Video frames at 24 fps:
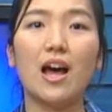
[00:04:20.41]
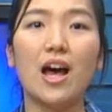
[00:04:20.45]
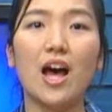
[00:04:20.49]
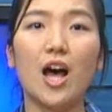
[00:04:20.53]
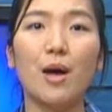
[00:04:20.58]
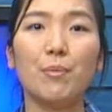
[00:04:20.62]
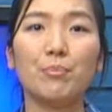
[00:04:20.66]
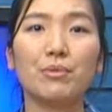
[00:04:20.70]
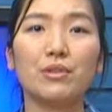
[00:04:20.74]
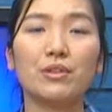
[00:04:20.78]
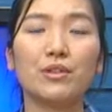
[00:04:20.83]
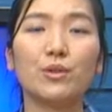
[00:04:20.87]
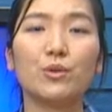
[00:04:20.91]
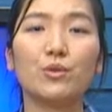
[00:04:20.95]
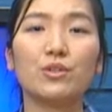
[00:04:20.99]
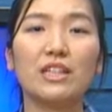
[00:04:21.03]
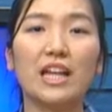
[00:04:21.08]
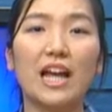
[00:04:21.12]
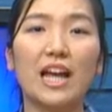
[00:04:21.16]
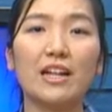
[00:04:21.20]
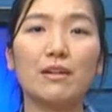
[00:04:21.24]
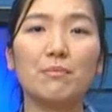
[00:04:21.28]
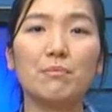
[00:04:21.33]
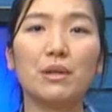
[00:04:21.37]
up to
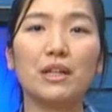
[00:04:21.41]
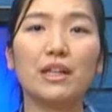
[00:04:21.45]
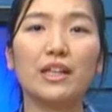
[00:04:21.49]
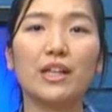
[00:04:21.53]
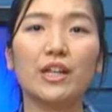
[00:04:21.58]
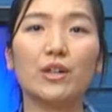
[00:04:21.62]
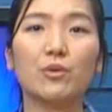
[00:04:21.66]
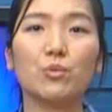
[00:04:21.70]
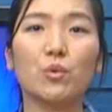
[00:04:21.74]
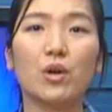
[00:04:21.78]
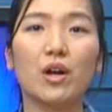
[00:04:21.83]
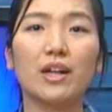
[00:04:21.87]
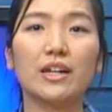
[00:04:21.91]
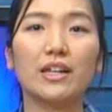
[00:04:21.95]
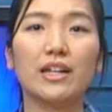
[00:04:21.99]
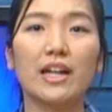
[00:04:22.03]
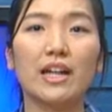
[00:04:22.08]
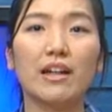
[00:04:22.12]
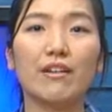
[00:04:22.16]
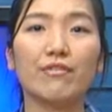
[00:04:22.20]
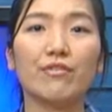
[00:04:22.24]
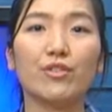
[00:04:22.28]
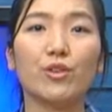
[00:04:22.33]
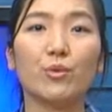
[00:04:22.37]
10 million won
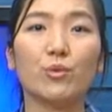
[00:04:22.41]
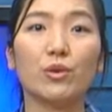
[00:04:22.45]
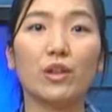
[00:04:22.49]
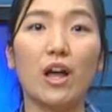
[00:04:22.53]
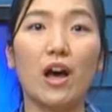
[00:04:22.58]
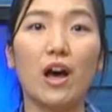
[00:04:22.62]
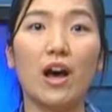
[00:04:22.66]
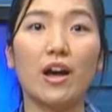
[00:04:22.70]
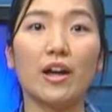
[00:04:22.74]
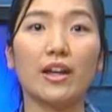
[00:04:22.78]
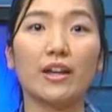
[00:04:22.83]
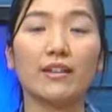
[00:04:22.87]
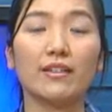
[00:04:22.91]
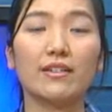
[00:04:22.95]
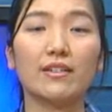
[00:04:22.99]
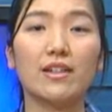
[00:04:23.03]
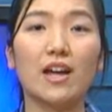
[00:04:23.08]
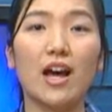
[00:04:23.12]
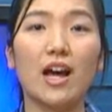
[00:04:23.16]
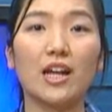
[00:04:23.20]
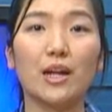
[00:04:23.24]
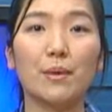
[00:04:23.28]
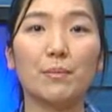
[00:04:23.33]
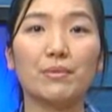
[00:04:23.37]
if the law is
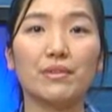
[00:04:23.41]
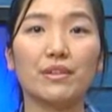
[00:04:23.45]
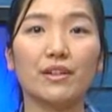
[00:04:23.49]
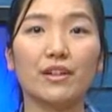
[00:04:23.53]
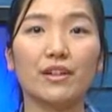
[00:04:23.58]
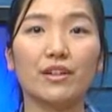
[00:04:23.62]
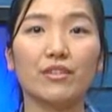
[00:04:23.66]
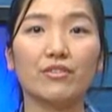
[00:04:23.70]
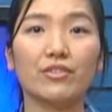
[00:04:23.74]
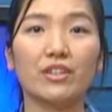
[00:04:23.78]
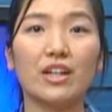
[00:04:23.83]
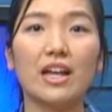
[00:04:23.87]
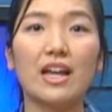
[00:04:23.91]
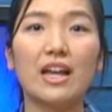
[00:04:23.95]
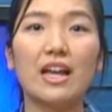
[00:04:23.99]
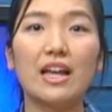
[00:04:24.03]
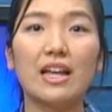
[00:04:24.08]
not observed,